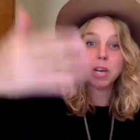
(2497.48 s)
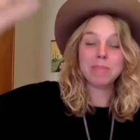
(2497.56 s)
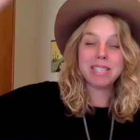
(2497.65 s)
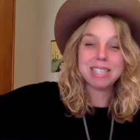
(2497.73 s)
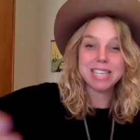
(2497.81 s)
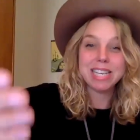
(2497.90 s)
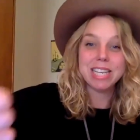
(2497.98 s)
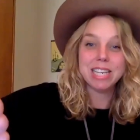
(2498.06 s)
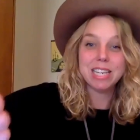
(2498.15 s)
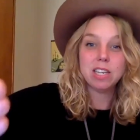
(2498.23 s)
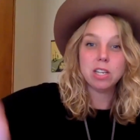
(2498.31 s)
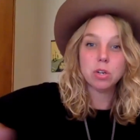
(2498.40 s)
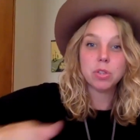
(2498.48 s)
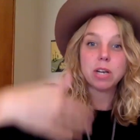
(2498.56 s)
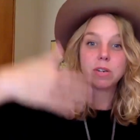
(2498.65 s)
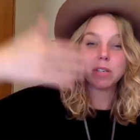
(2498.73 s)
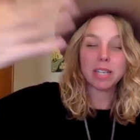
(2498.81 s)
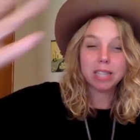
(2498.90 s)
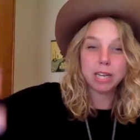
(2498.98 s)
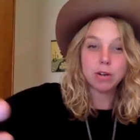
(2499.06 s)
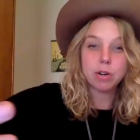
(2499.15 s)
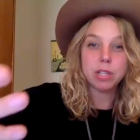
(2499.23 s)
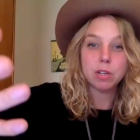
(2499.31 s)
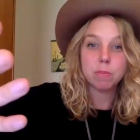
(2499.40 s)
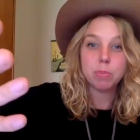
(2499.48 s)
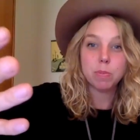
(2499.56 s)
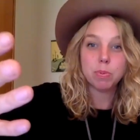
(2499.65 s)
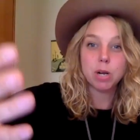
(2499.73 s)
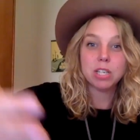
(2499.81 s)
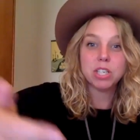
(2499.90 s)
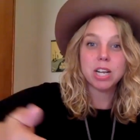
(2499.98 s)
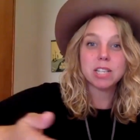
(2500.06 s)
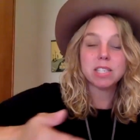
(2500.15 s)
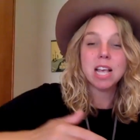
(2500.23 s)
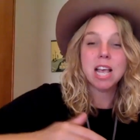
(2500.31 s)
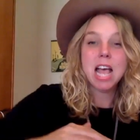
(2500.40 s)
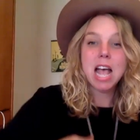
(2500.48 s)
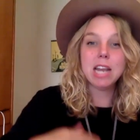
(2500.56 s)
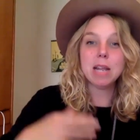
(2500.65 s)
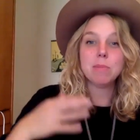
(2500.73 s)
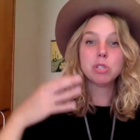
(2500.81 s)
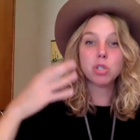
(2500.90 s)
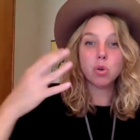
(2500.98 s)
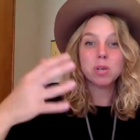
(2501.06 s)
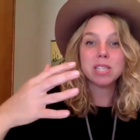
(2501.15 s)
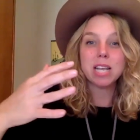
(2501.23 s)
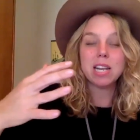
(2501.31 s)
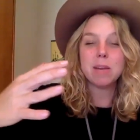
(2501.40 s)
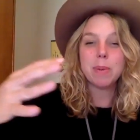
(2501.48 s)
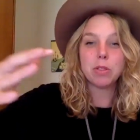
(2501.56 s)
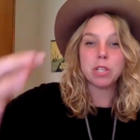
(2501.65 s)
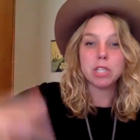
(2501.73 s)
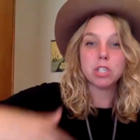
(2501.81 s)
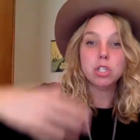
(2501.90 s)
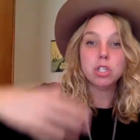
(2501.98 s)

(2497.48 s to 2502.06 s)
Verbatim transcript: I'm seeing in here that are declaring their book projects. And I'm so excited about these